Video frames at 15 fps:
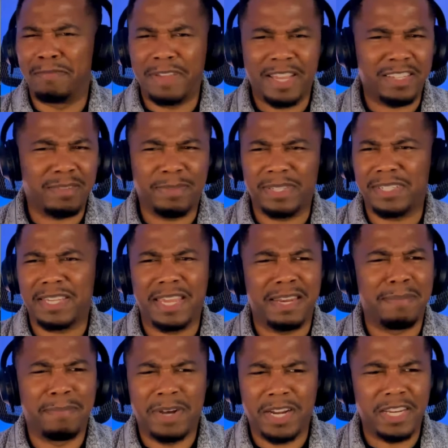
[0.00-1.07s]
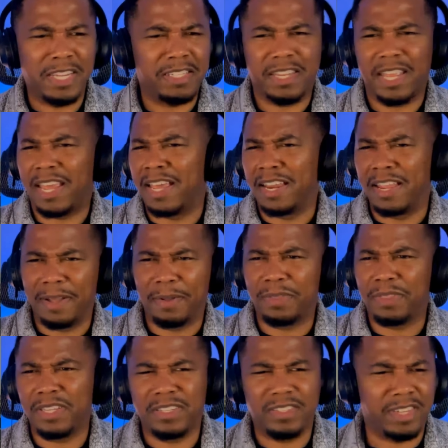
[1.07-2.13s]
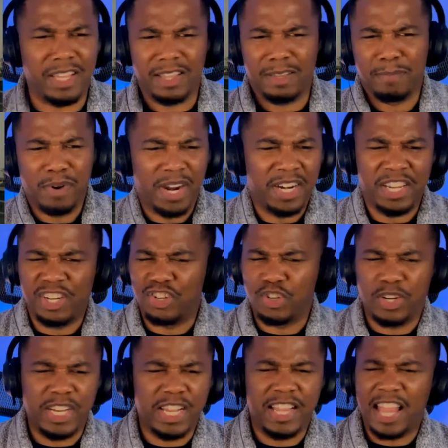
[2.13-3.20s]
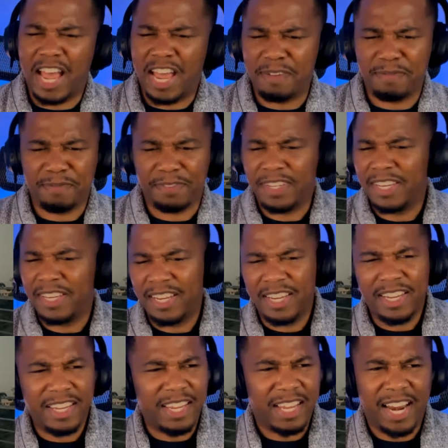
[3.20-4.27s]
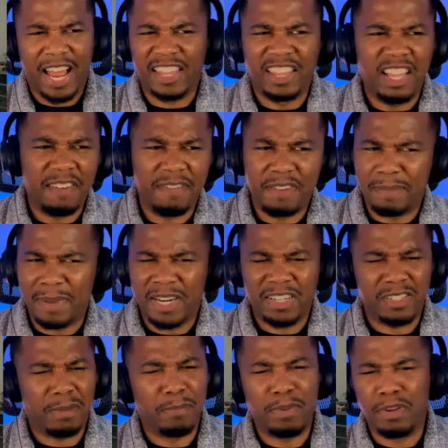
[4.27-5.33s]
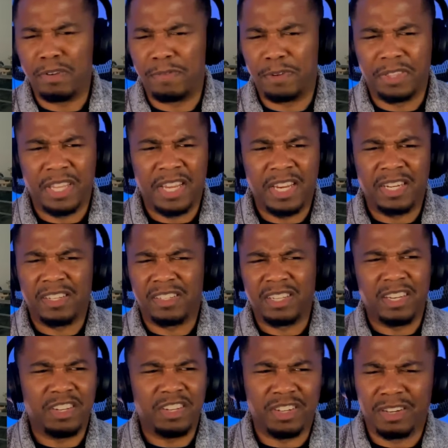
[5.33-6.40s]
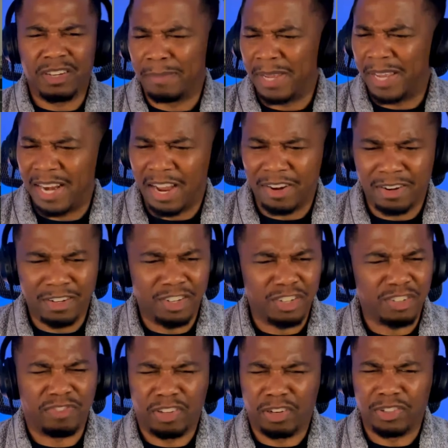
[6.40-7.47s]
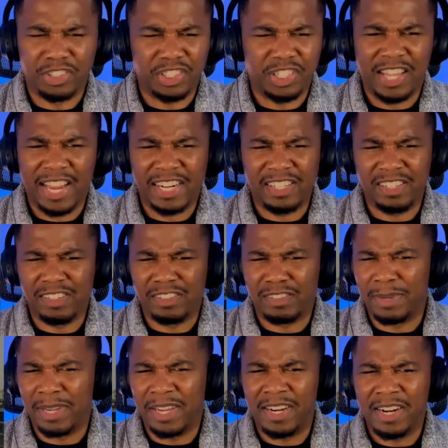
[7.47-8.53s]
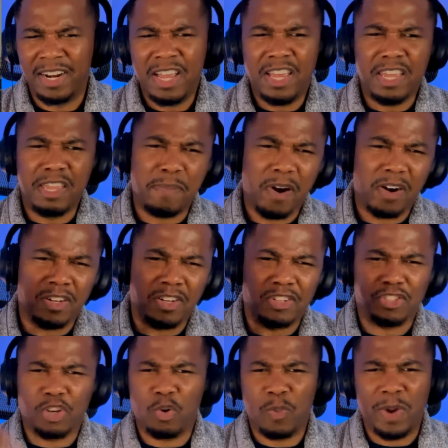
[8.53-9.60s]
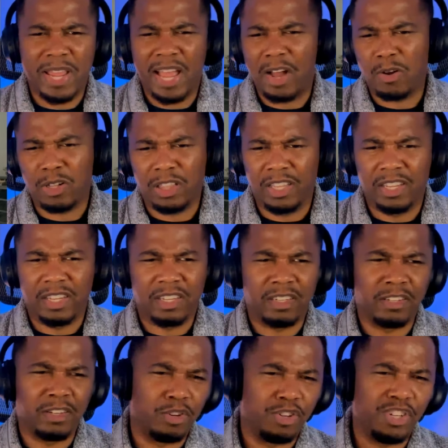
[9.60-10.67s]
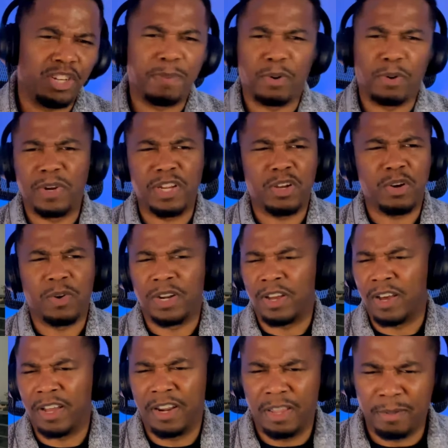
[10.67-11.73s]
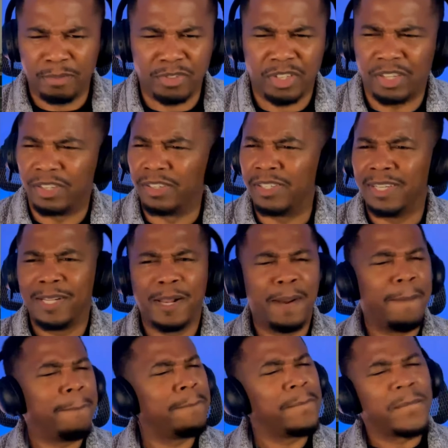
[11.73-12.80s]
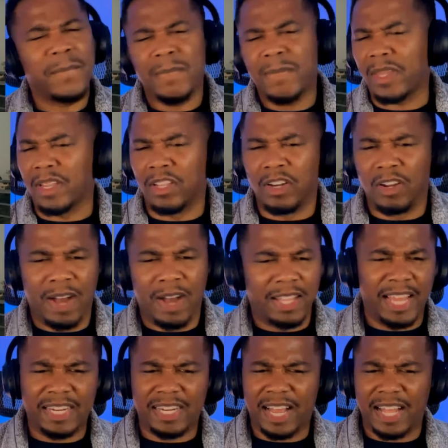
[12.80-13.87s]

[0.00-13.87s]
investments, getting money, staying healthy, celebrating, enjoying life. And I love it, man. It's a beautiful thing to see this young man out here just flourishing like this, man. He part of the Soul Way Out clique, you know, G Perico and all of them. So, you know, I've